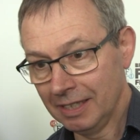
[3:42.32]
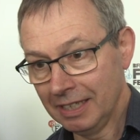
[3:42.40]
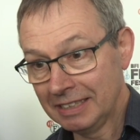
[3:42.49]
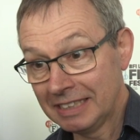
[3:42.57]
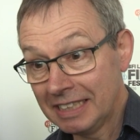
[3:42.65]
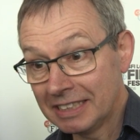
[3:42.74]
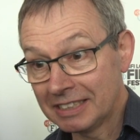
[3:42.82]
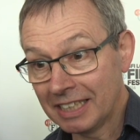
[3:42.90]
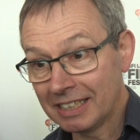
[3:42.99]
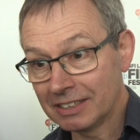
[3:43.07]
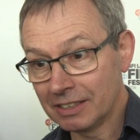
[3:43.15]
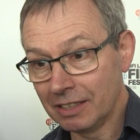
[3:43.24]
It is,
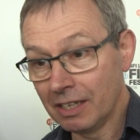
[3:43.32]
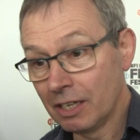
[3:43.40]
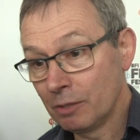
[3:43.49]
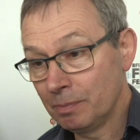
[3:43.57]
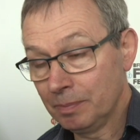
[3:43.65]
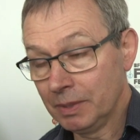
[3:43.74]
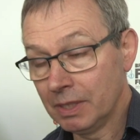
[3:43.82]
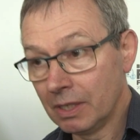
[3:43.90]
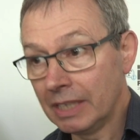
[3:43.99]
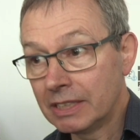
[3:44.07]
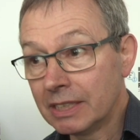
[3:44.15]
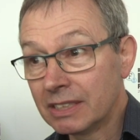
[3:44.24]
yes, and I hope, you know,
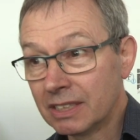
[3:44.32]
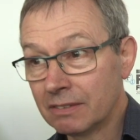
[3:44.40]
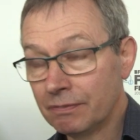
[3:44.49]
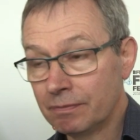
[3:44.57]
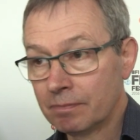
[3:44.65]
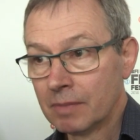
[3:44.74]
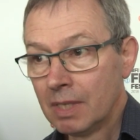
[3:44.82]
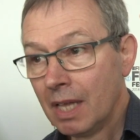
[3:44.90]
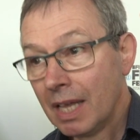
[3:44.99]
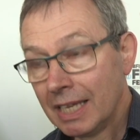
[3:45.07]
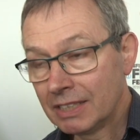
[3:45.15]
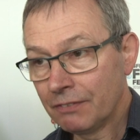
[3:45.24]
it's, it's, a,
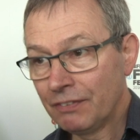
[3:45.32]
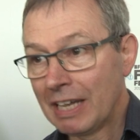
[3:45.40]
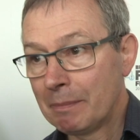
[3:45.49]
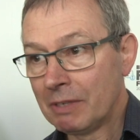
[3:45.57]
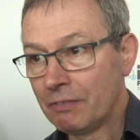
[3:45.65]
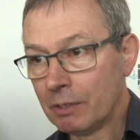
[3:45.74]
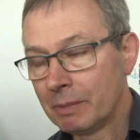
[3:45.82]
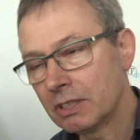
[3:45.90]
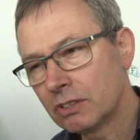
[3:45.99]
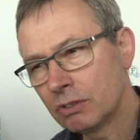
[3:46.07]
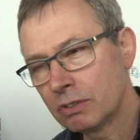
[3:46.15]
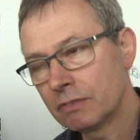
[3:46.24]
it's a family film. It's
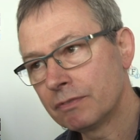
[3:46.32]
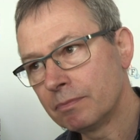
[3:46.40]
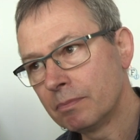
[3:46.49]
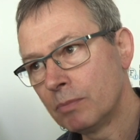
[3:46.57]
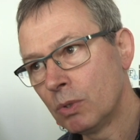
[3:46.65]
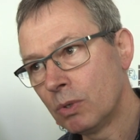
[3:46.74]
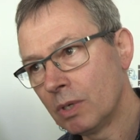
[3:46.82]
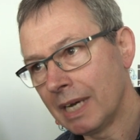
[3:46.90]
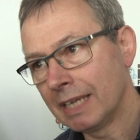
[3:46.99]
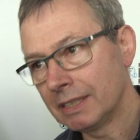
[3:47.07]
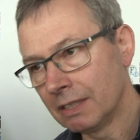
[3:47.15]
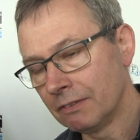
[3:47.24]
a sort of more
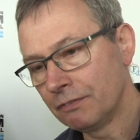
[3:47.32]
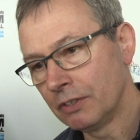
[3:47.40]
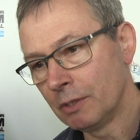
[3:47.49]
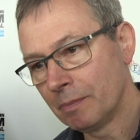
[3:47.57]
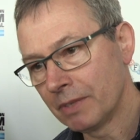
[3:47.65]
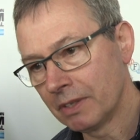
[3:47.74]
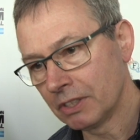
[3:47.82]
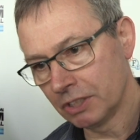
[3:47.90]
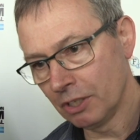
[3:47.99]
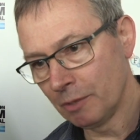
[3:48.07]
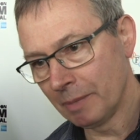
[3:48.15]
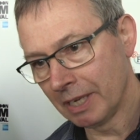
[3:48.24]
adult film than The
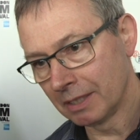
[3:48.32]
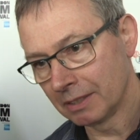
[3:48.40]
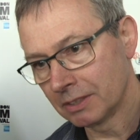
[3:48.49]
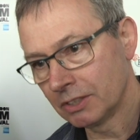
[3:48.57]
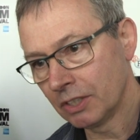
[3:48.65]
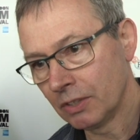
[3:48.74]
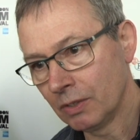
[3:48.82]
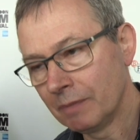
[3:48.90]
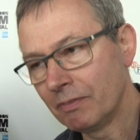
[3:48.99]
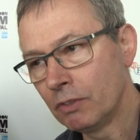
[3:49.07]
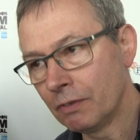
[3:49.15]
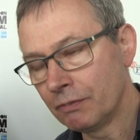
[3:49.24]
Snowman, so
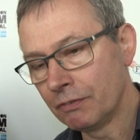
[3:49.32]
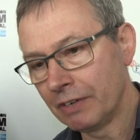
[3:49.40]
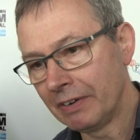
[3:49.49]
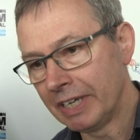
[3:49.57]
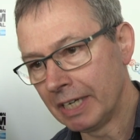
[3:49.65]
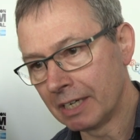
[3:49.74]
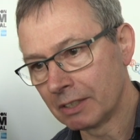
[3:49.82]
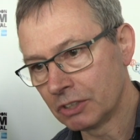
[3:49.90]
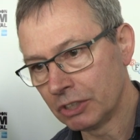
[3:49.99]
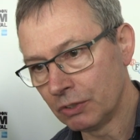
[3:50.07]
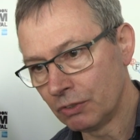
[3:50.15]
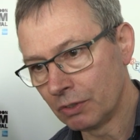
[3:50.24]
um, not for very young
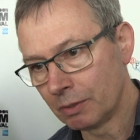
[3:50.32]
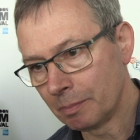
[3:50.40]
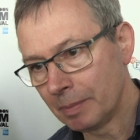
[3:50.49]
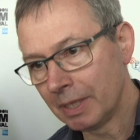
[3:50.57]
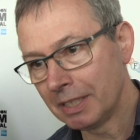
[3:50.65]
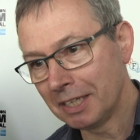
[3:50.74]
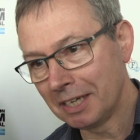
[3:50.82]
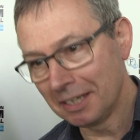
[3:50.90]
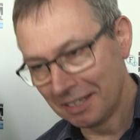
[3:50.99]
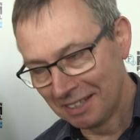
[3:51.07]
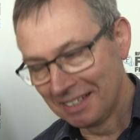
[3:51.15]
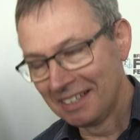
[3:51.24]
children, but uh,
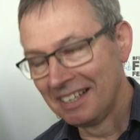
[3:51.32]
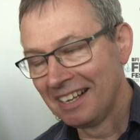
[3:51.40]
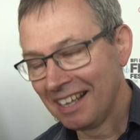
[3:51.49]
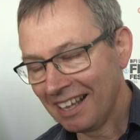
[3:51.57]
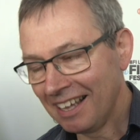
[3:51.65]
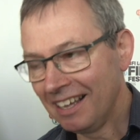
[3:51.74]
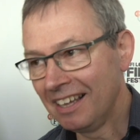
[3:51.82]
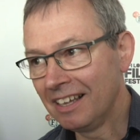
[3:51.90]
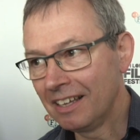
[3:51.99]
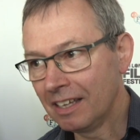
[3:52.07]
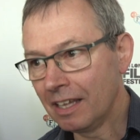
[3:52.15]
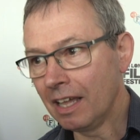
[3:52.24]

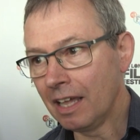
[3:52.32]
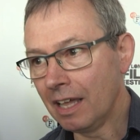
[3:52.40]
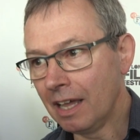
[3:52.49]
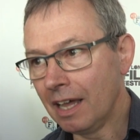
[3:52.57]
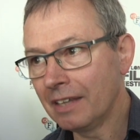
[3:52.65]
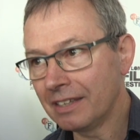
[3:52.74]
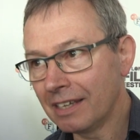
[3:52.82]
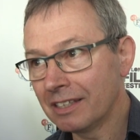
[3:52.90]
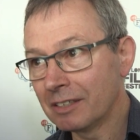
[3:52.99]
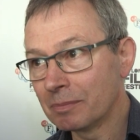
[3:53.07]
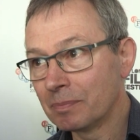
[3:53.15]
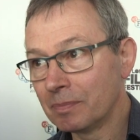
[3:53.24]
uh, I, th I
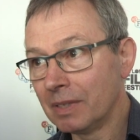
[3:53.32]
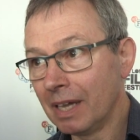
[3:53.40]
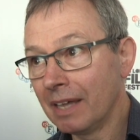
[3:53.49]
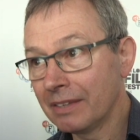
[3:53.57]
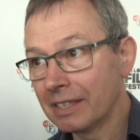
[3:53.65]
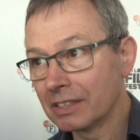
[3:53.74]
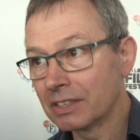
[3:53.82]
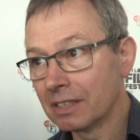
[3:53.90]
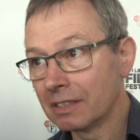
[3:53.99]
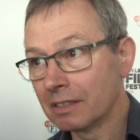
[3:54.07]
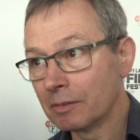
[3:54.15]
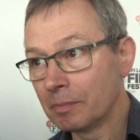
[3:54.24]
think I think it's
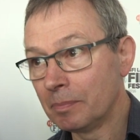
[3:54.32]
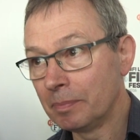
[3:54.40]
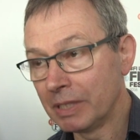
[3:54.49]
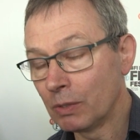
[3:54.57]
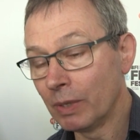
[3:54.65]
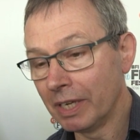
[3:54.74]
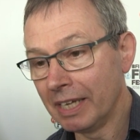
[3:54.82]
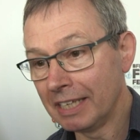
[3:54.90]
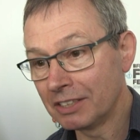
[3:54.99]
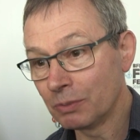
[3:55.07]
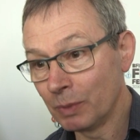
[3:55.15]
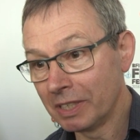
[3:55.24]
going to be quite a
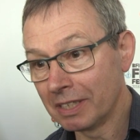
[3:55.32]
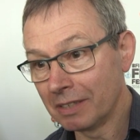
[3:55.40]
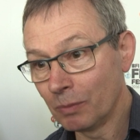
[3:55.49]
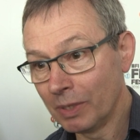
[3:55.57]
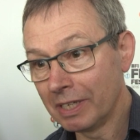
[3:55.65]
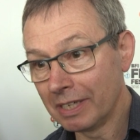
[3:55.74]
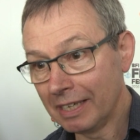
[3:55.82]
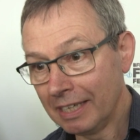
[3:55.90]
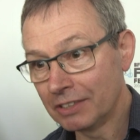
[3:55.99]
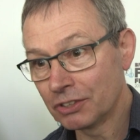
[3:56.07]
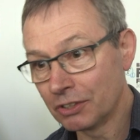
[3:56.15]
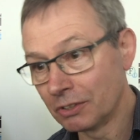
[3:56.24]
hit when it, when it
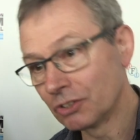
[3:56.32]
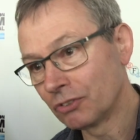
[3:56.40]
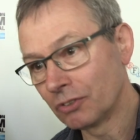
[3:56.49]
hits the